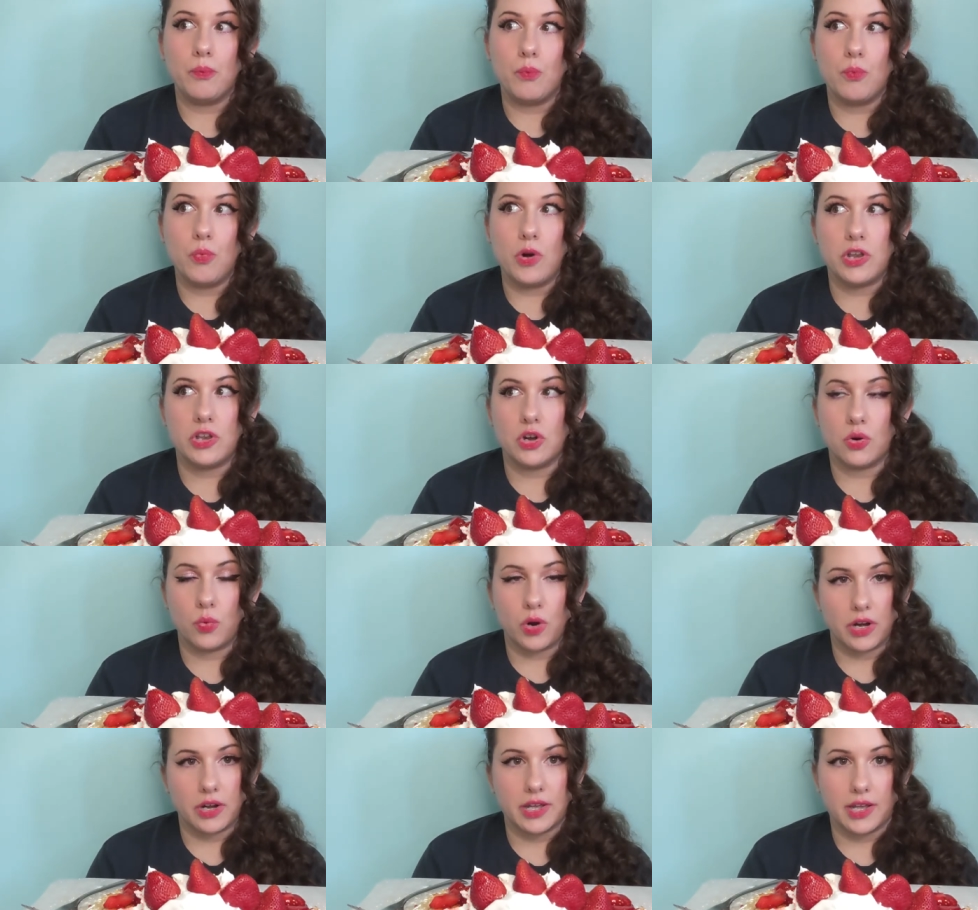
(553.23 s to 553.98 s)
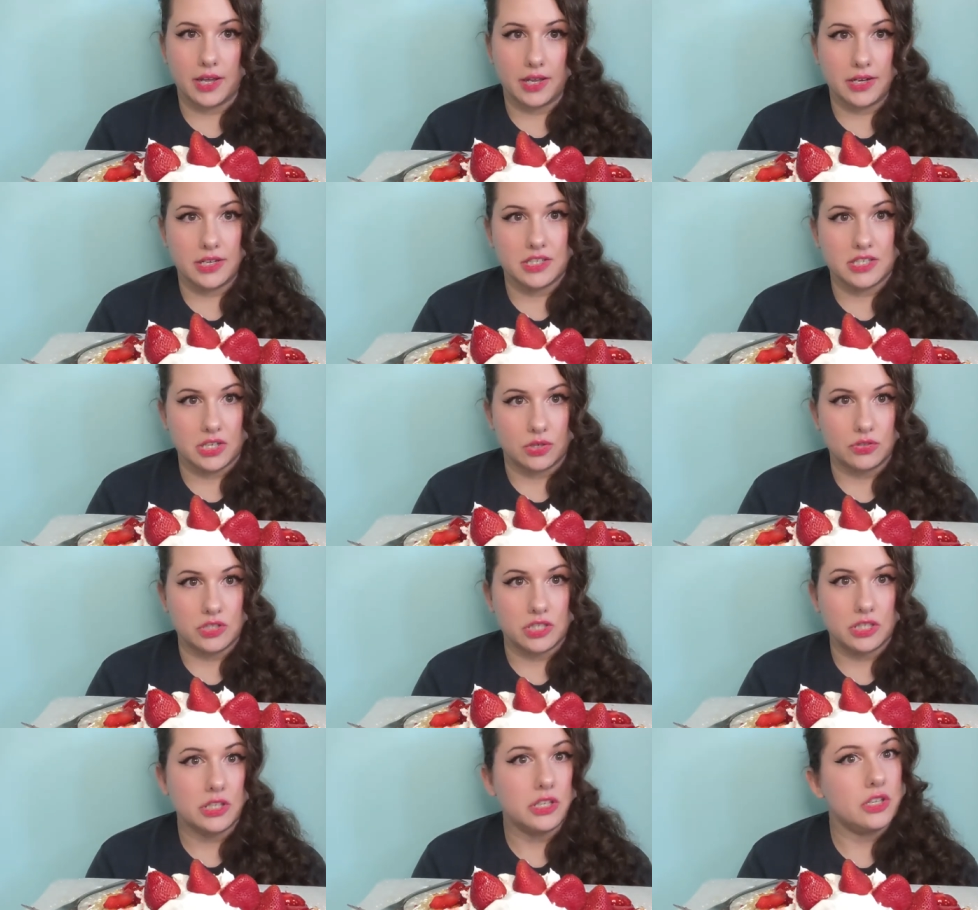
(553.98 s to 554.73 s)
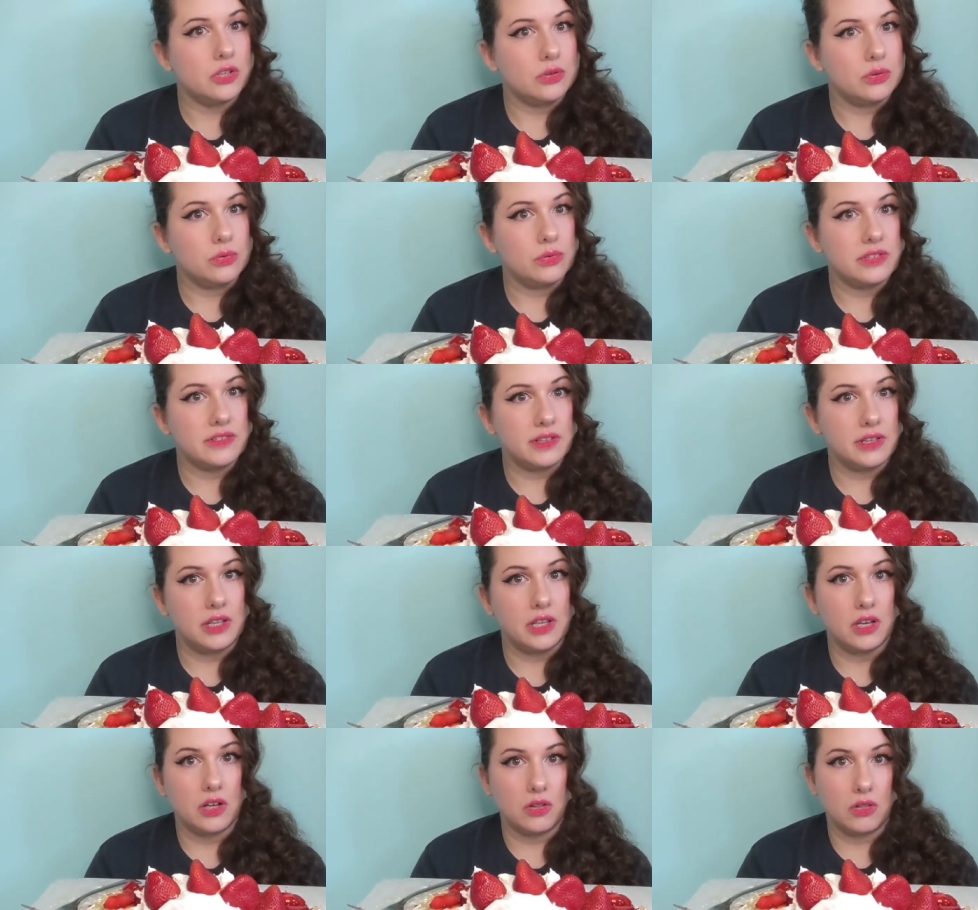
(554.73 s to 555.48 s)
when you're working in a shelter, you
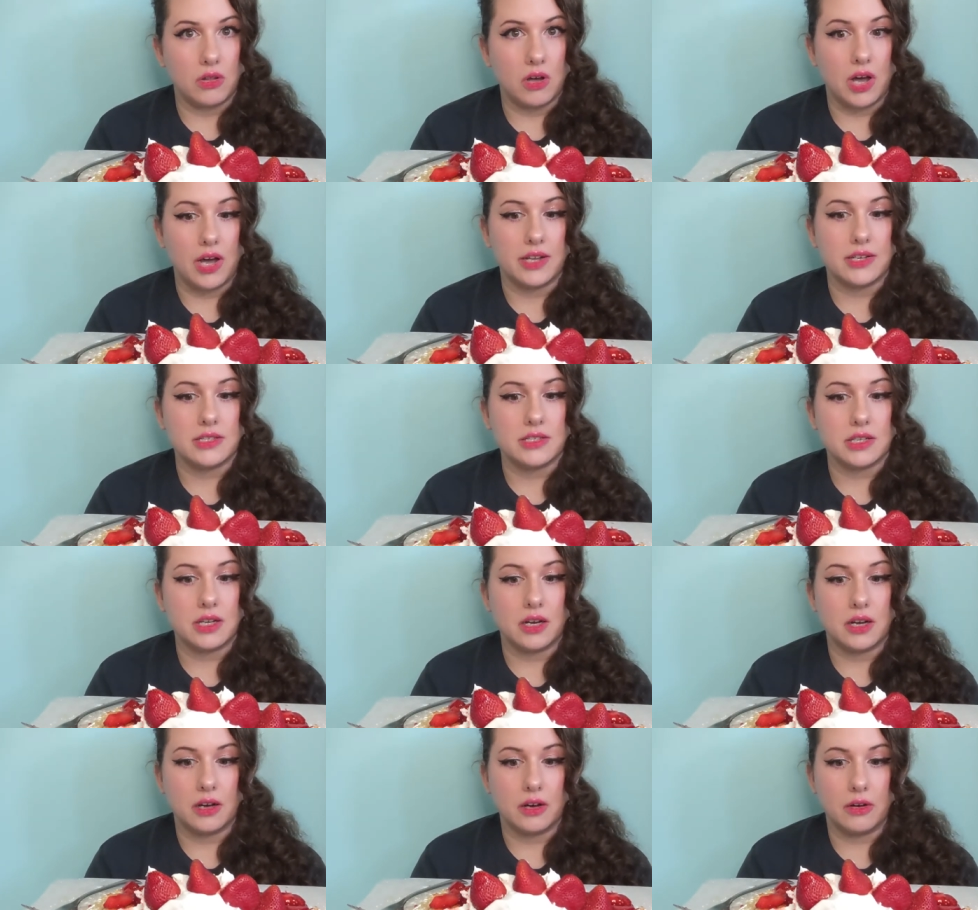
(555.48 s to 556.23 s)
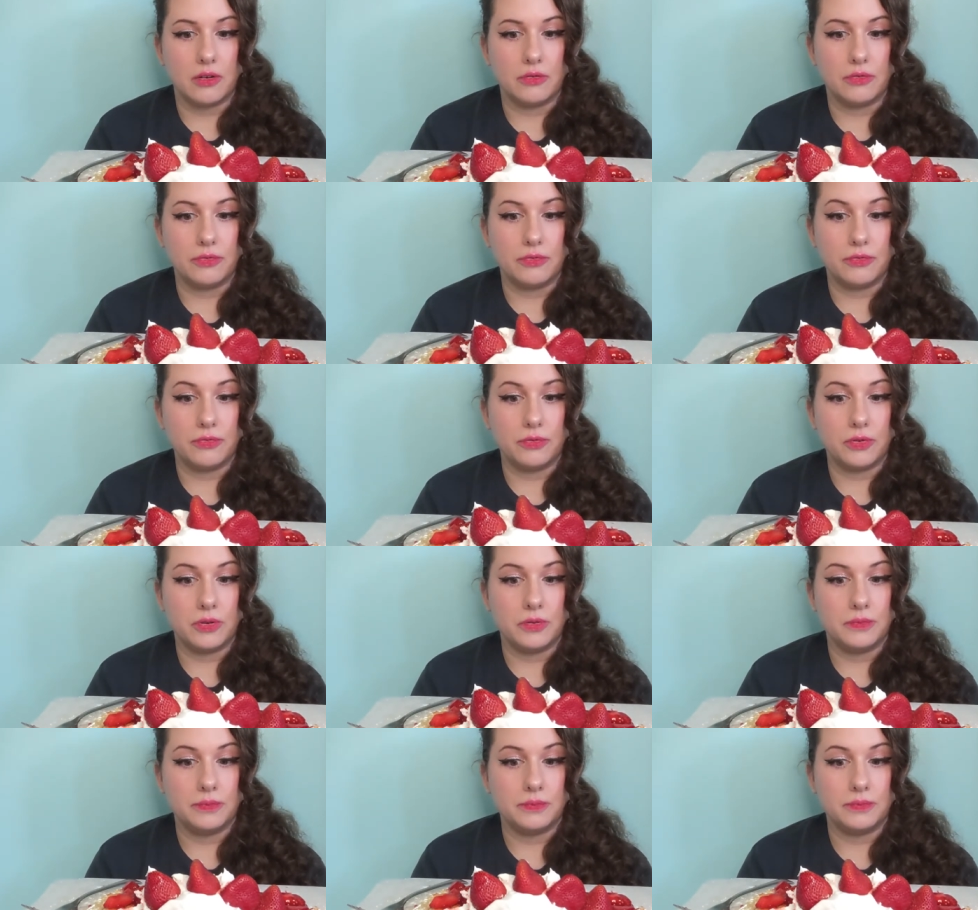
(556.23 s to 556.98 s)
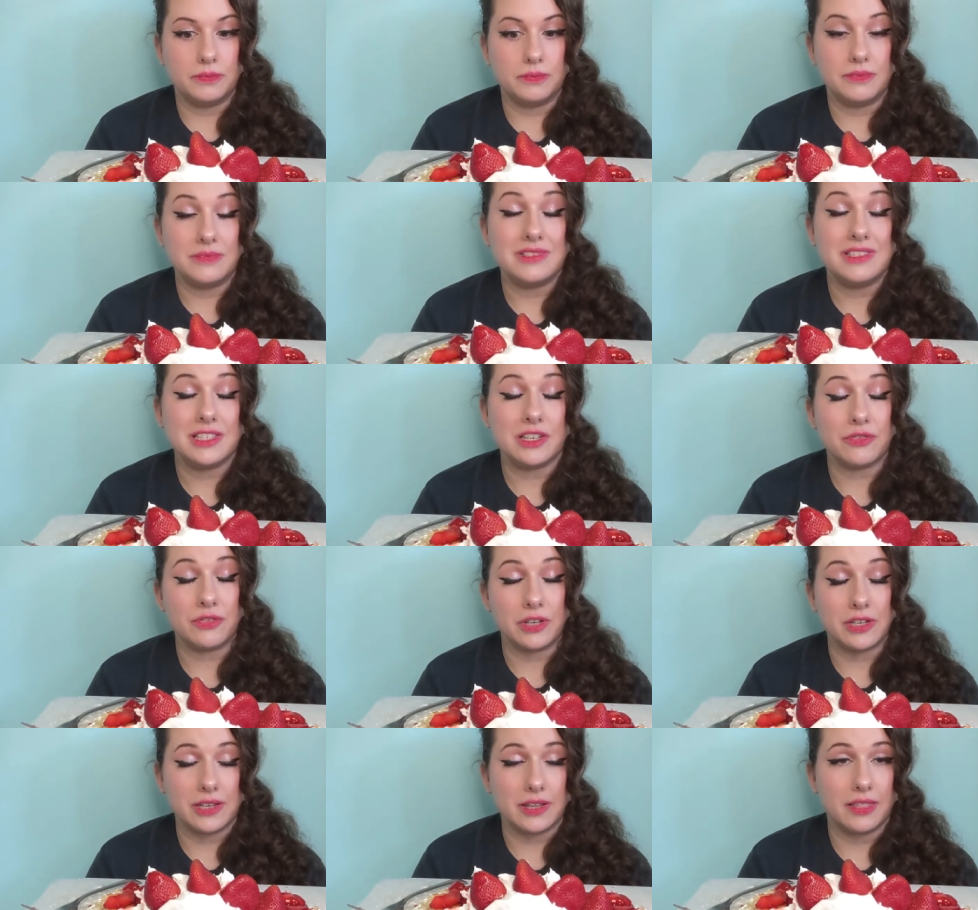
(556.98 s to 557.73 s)
see a lot of
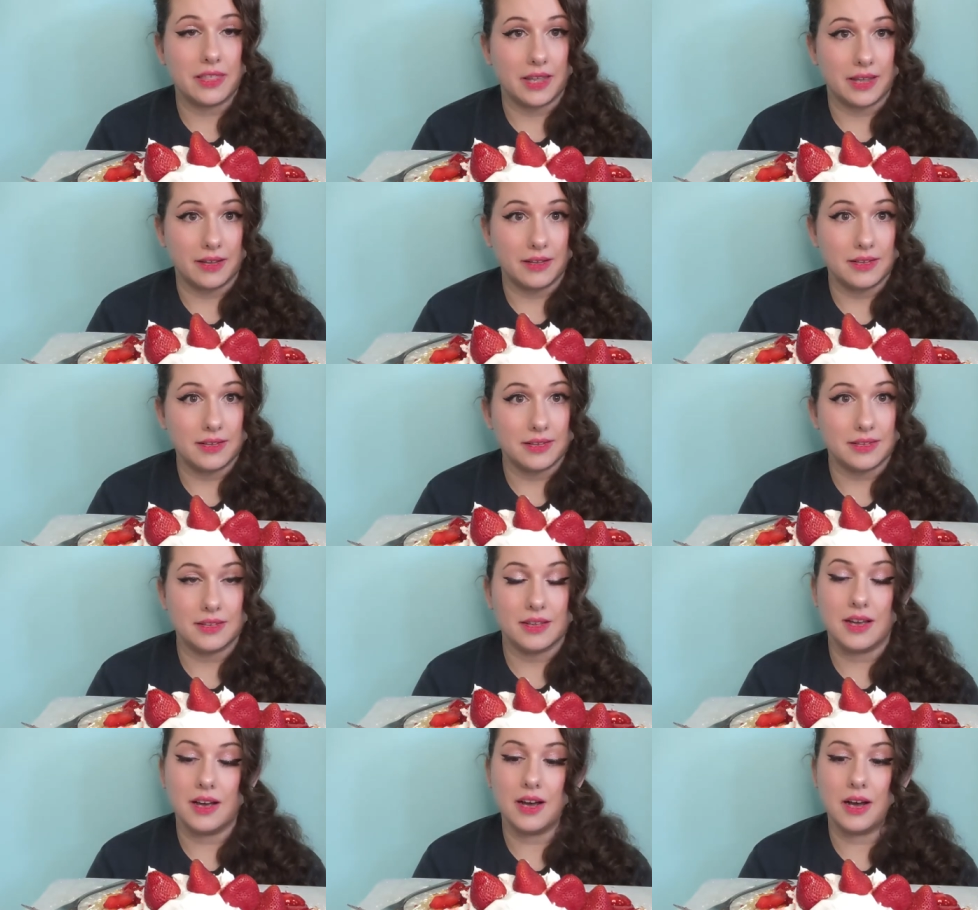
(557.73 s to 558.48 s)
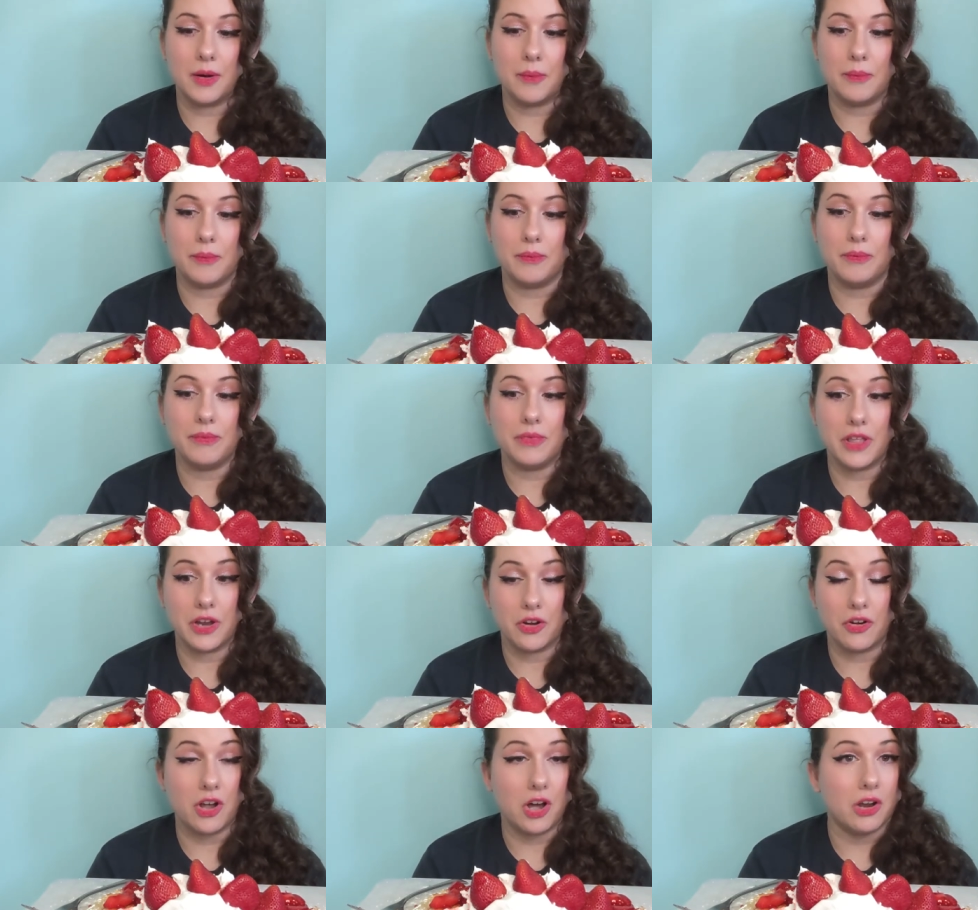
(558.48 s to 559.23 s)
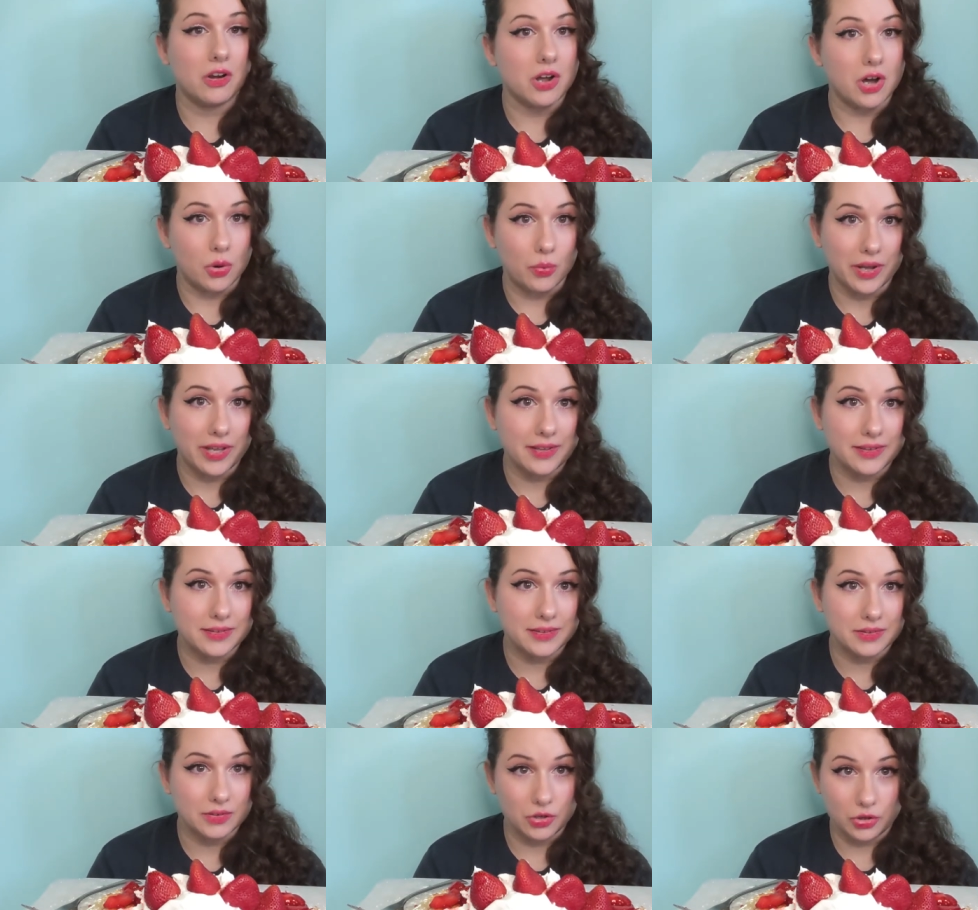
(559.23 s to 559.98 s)
different things. Um, they're not
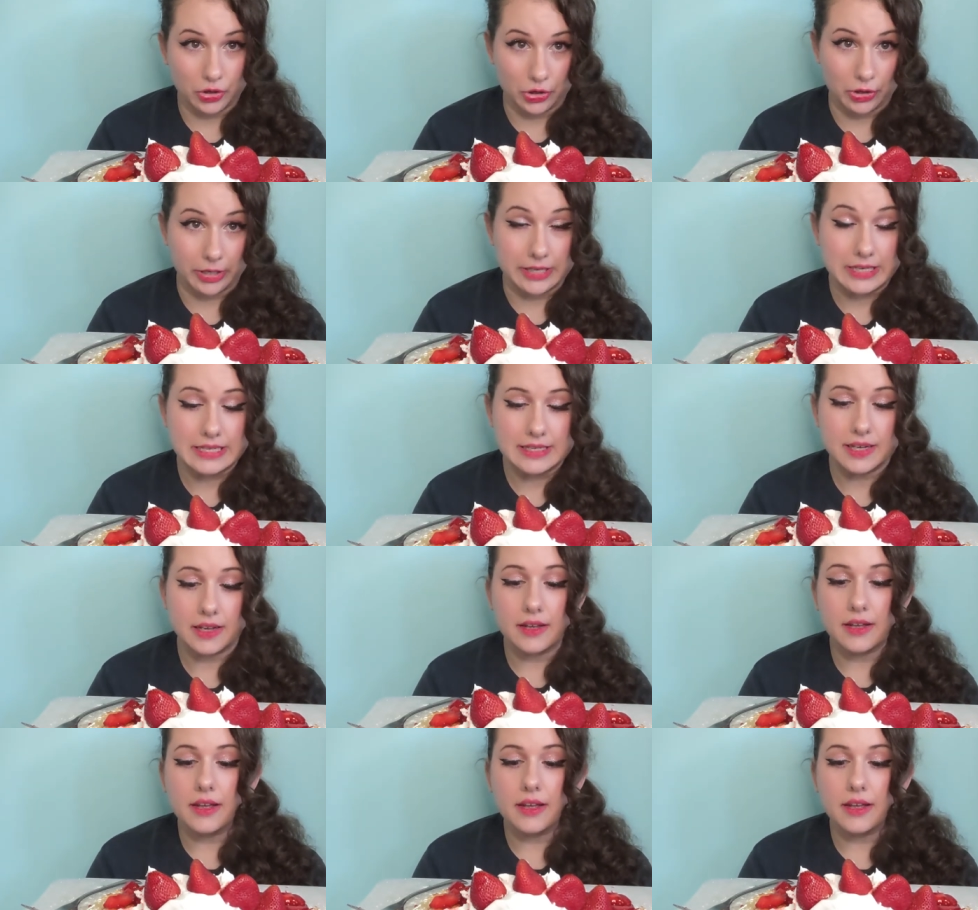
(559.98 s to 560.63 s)
always good.